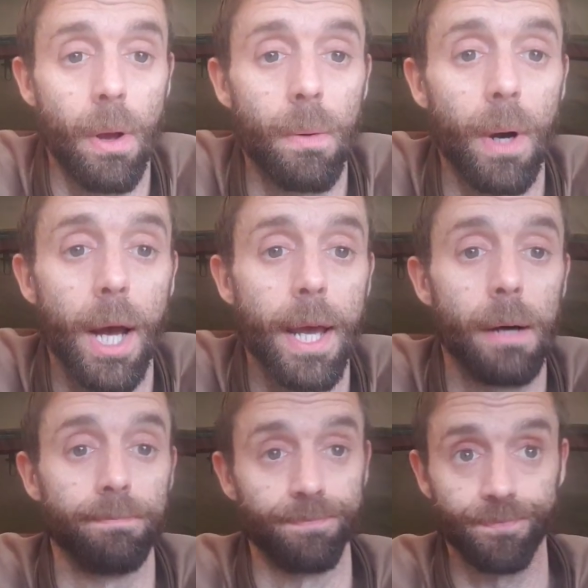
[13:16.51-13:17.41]

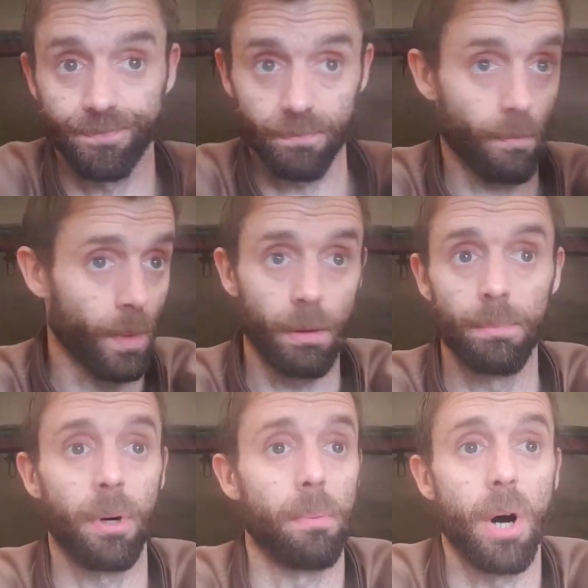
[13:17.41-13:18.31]
I
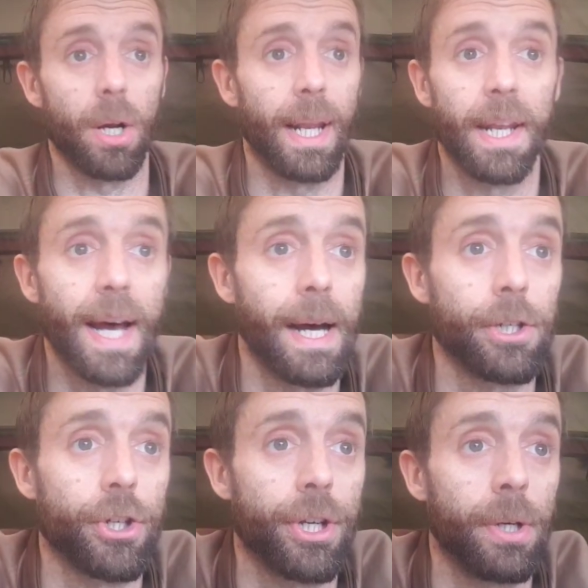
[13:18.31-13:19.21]
put a marker lead out
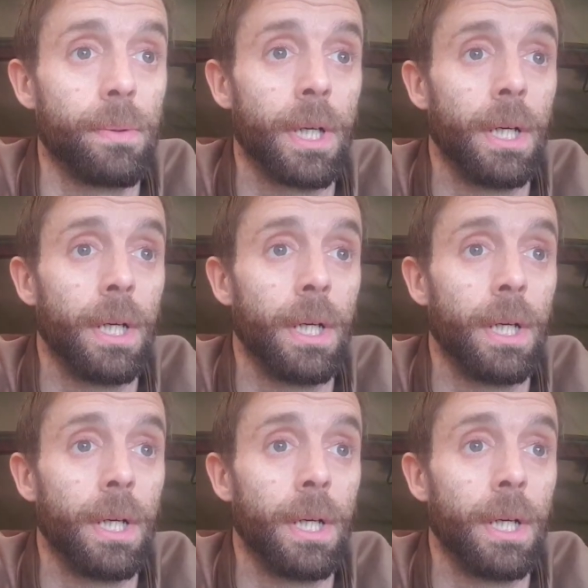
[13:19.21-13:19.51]
as you do,